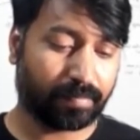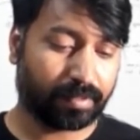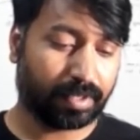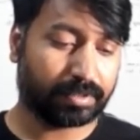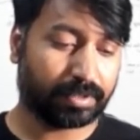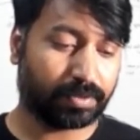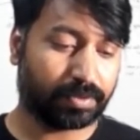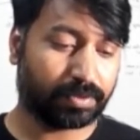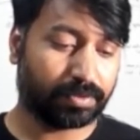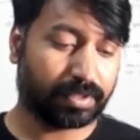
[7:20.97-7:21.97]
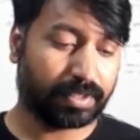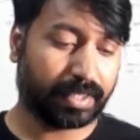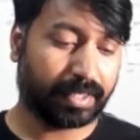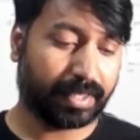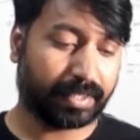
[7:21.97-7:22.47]
is equal to
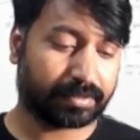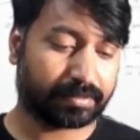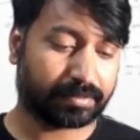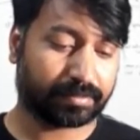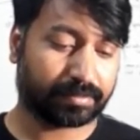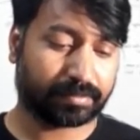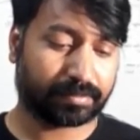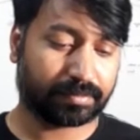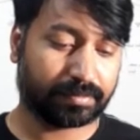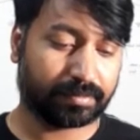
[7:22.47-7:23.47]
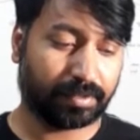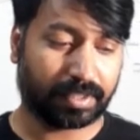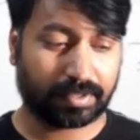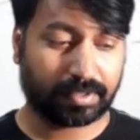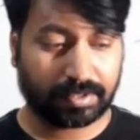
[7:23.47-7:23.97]
10x. Okay,
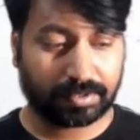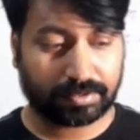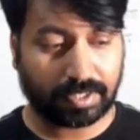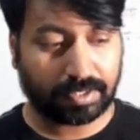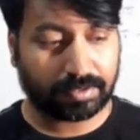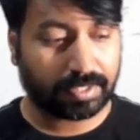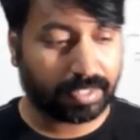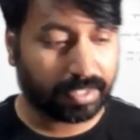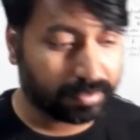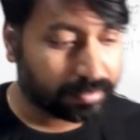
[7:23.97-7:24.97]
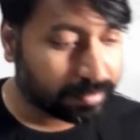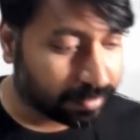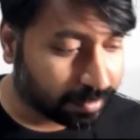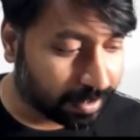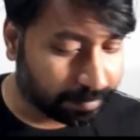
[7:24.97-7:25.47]
so now again
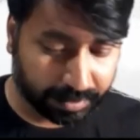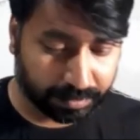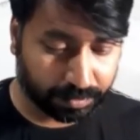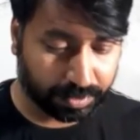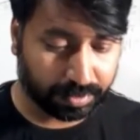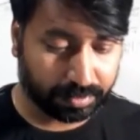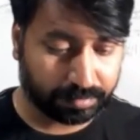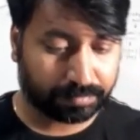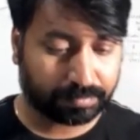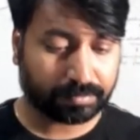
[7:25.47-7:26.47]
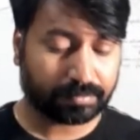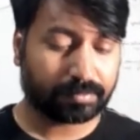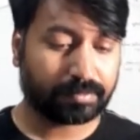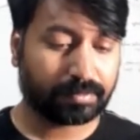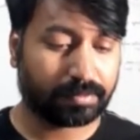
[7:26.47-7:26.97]
let me take you over here.
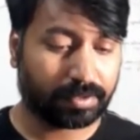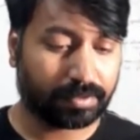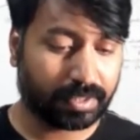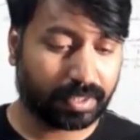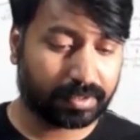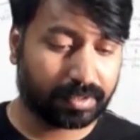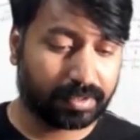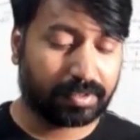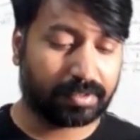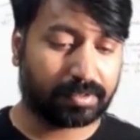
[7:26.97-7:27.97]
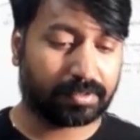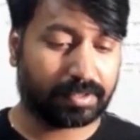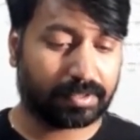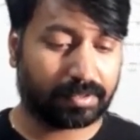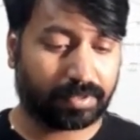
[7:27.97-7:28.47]
What will take?
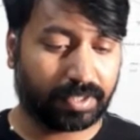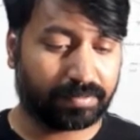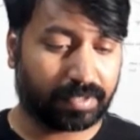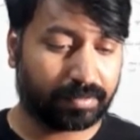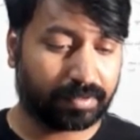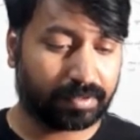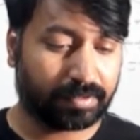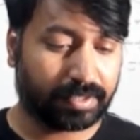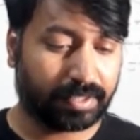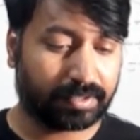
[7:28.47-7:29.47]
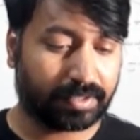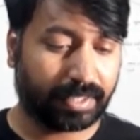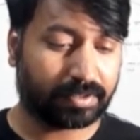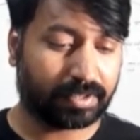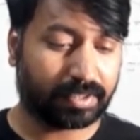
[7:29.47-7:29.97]
It's a 45. I will take
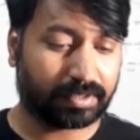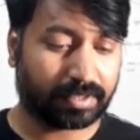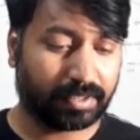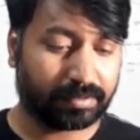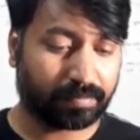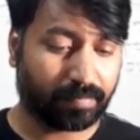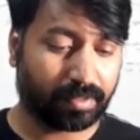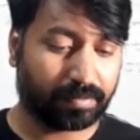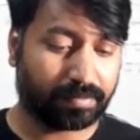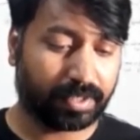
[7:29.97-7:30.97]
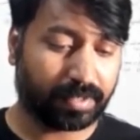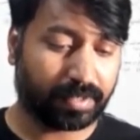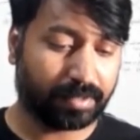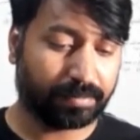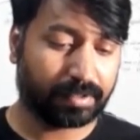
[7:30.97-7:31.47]
x on the other side. The
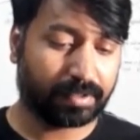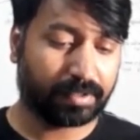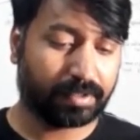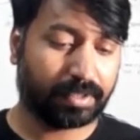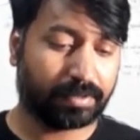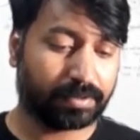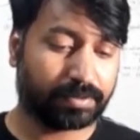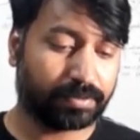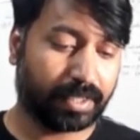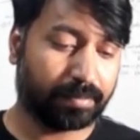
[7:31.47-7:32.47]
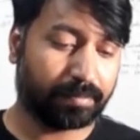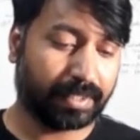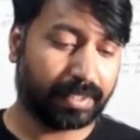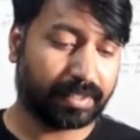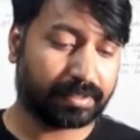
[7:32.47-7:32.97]
45 equals to 10
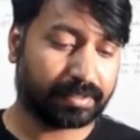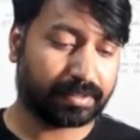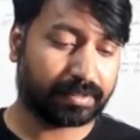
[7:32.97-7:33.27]
minus,